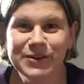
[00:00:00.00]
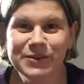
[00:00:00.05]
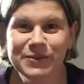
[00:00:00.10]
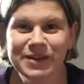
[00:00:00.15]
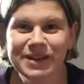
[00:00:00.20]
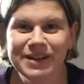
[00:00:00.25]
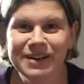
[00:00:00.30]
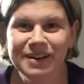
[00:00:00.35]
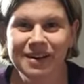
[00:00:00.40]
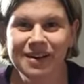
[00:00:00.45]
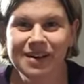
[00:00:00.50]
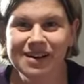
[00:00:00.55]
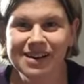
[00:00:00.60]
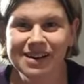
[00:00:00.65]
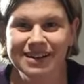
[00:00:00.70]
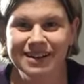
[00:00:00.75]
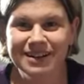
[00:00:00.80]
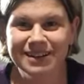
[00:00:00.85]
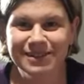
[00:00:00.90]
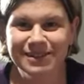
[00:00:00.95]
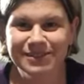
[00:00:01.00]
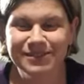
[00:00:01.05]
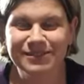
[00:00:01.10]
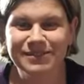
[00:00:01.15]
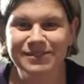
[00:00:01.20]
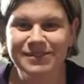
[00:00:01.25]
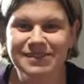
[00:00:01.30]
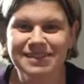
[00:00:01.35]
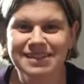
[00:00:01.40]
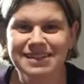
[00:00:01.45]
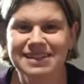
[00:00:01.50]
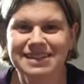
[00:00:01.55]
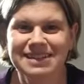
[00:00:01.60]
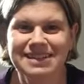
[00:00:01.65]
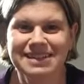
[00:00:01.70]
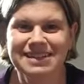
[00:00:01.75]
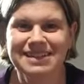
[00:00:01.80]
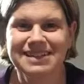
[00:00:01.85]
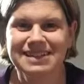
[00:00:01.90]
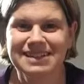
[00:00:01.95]
we're live.
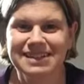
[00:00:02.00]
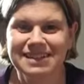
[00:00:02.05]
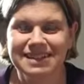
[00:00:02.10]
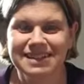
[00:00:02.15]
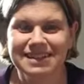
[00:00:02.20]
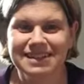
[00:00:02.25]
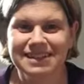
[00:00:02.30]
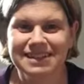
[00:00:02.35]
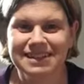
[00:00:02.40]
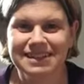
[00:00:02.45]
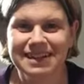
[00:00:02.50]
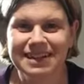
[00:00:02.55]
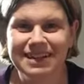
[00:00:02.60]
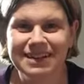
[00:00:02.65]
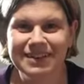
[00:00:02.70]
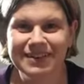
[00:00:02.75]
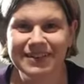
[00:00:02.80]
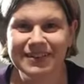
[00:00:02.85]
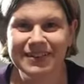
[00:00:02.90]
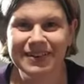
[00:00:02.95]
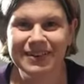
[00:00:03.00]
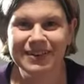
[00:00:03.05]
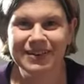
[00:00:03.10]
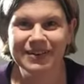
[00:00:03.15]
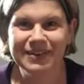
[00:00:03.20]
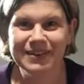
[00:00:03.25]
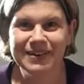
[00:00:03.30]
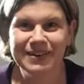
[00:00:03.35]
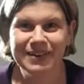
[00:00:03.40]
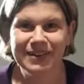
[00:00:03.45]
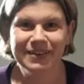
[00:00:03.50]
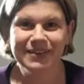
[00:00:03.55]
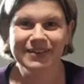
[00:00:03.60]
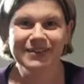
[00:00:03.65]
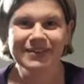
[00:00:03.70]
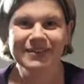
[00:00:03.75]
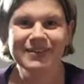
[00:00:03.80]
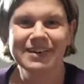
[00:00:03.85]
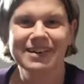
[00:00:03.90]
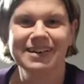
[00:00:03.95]
Hello, hello,
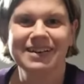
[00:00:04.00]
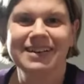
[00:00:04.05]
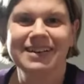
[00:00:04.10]
hello.